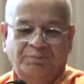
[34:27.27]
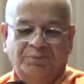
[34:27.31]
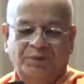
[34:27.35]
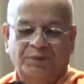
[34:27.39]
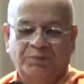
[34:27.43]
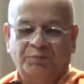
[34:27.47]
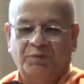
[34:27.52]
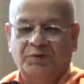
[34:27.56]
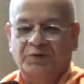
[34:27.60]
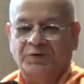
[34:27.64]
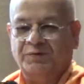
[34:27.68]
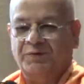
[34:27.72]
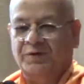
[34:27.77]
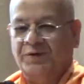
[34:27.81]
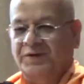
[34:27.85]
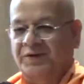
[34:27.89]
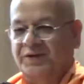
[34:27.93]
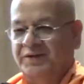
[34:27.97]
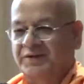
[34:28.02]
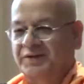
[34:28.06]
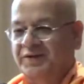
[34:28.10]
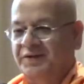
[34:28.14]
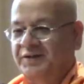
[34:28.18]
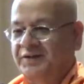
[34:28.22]
spiritual
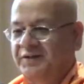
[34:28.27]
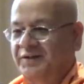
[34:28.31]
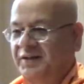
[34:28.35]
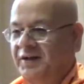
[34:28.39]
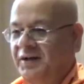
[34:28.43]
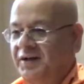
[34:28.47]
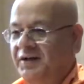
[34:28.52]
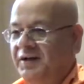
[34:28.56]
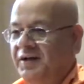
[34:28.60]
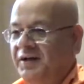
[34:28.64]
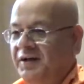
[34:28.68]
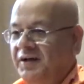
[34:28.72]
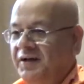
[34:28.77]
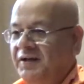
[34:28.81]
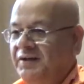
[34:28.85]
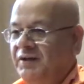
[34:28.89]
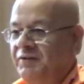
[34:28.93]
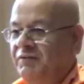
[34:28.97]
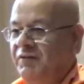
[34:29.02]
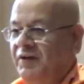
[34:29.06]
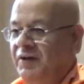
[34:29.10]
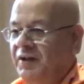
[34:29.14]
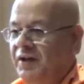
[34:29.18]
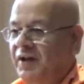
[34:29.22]
teacher is there. He
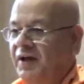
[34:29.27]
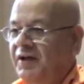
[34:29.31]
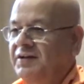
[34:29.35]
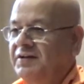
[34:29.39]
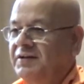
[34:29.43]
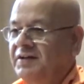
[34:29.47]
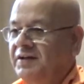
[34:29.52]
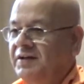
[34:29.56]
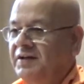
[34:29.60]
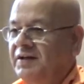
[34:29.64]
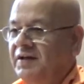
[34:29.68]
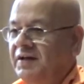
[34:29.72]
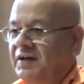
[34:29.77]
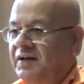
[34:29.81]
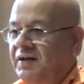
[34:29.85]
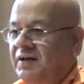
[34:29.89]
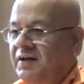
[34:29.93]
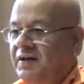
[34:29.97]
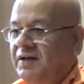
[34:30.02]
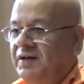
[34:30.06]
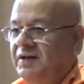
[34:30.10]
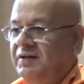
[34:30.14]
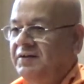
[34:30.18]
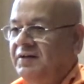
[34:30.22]
said very nicely.
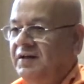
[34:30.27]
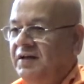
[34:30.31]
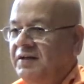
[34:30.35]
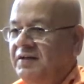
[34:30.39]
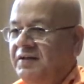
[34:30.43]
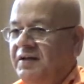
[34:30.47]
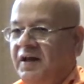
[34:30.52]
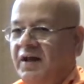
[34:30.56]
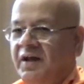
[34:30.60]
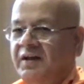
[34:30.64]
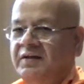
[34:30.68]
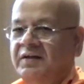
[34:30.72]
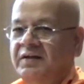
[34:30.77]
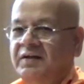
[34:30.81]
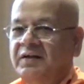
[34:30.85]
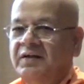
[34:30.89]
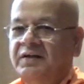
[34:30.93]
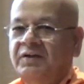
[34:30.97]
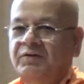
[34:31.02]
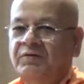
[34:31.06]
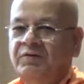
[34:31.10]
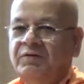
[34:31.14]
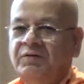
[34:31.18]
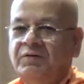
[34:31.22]
He said that
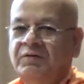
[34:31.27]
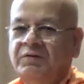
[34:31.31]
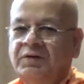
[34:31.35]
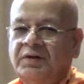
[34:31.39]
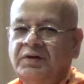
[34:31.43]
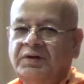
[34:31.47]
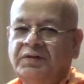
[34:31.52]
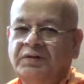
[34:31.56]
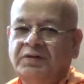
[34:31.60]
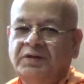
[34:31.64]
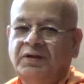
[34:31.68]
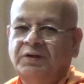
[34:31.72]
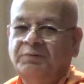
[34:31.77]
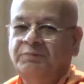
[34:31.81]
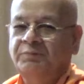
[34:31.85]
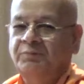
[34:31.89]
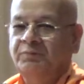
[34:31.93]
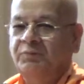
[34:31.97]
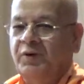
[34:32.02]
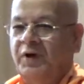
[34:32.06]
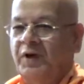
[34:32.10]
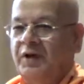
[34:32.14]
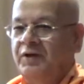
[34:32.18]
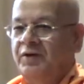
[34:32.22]

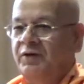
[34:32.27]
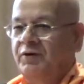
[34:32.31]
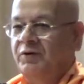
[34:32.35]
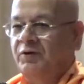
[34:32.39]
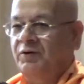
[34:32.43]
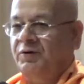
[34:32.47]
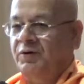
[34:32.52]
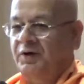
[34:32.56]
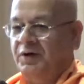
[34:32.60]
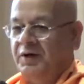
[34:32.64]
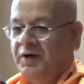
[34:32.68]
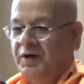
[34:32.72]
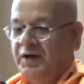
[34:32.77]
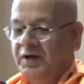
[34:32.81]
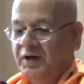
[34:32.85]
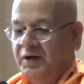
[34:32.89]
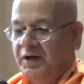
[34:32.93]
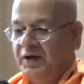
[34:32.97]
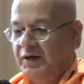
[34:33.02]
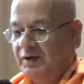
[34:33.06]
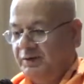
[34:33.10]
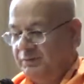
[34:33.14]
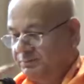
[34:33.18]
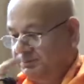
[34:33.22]
when your
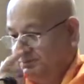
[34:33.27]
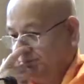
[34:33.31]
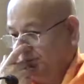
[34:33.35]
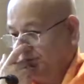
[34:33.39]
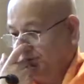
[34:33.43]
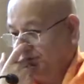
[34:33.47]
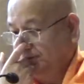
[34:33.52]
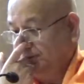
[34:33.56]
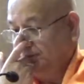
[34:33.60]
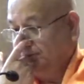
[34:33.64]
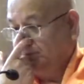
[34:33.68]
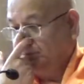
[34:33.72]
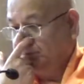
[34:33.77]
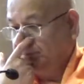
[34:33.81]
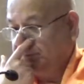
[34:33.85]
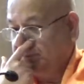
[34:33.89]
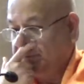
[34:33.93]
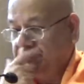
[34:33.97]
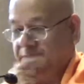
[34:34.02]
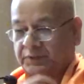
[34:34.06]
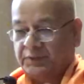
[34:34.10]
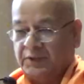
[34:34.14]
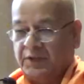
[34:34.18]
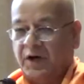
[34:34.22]

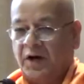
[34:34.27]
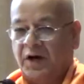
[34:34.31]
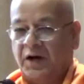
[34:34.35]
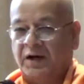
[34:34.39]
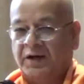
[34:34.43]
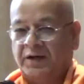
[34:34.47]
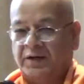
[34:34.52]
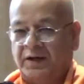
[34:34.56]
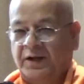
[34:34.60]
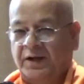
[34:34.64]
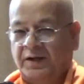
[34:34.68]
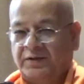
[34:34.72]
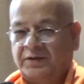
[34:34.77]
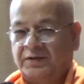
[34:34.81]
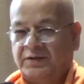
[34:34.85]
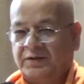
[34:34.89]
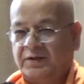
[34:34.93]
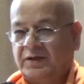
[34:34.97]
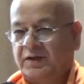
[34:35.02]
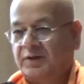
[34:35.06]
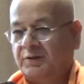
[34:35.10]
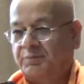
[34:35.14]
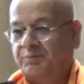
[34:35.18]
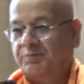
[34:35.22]
car gets
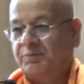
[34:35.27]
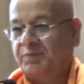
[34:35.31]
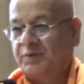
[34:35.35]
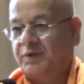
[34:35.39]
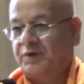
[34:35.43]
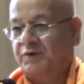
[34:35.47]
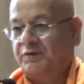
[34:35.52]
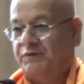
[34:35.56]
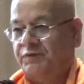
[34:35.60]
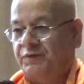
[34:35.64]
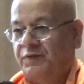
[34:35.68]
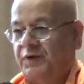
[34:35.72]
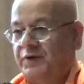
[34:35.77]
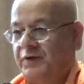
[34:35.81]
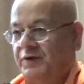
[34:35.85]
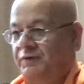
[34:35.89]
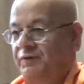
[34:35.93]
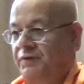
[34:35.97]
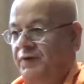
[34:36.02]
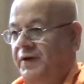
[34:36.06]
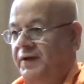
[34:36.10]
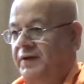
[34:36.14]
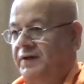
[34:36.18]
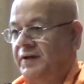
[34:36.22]

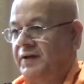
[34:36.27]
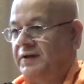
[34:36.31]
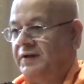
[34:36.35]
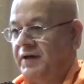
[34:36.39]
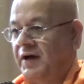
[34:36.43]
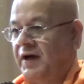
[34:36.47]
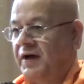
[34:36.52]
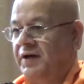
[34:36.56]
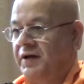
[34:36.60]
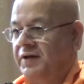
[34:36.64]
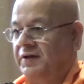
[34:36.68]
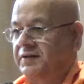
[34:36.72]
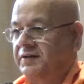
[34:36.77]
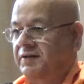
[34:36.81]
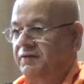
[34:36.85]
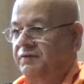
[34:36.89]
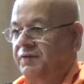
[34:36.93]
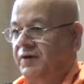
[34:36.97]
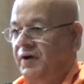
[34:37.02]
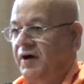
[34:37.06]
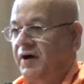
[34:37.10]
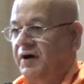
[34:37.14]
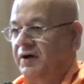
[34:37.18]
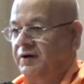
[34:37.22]
deflated tires
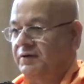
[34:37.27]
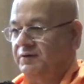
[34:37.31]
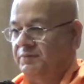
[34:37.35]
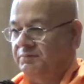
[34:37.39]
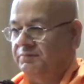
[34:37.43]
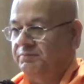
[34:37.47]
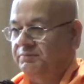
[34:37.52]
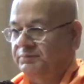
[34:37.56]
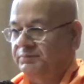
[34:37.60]
of car,